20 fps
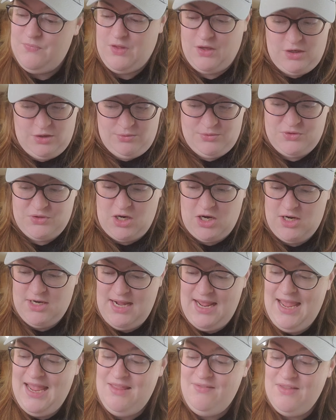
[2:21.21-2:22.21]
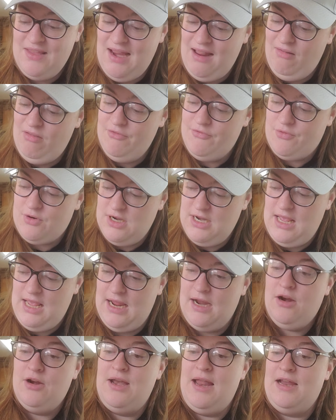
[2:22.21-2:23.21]
the Coast Guard, and the California
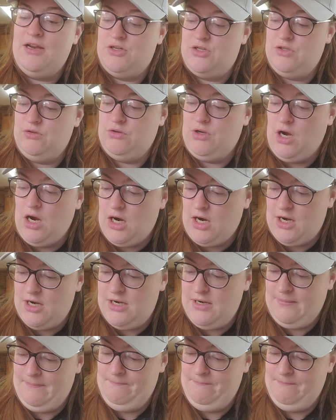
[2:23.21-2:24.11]
Air National Guard.